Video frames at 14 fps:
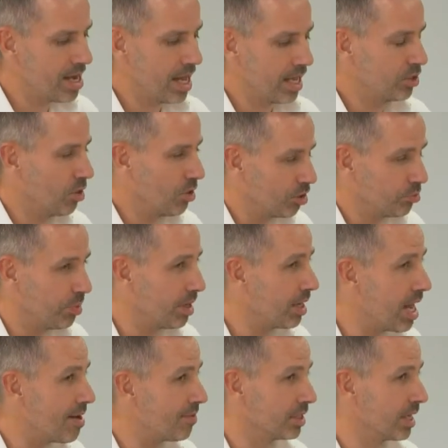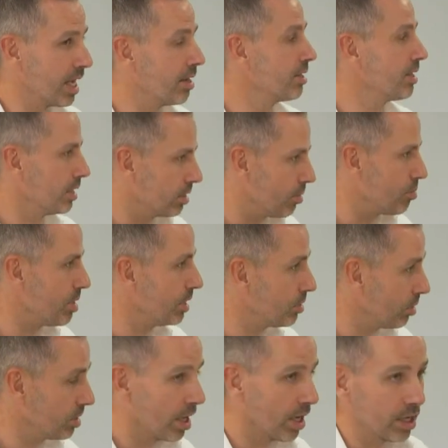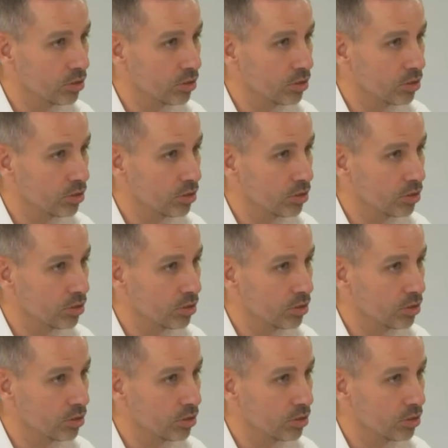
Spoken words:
It's not us being clever designers. It's the research telling